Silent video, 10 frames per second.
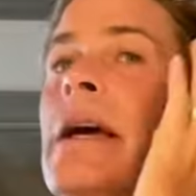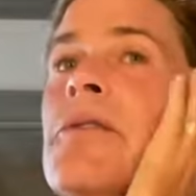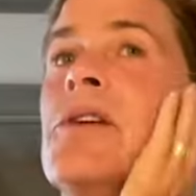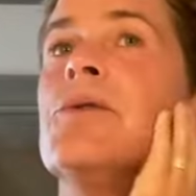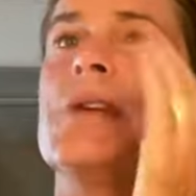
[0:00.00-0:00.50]

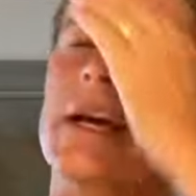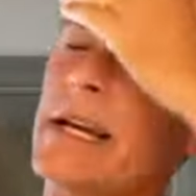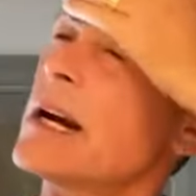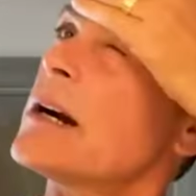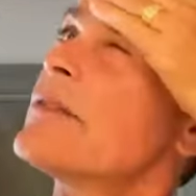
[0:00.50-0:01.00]
If you
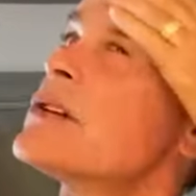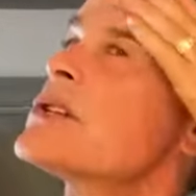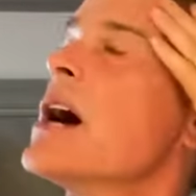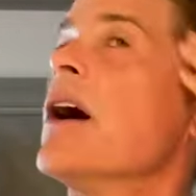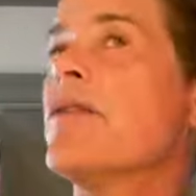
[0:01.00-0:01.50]
take care of
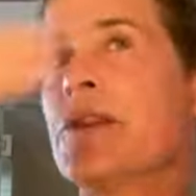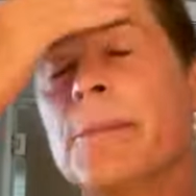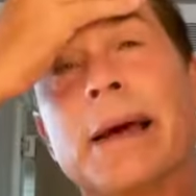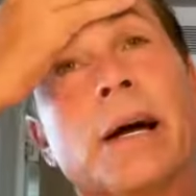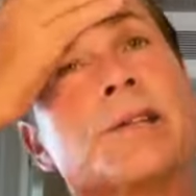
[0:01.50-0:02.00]
yourself,
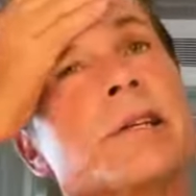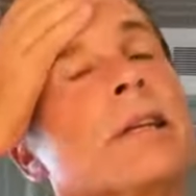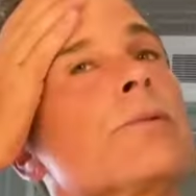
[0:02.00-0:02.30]
you may not see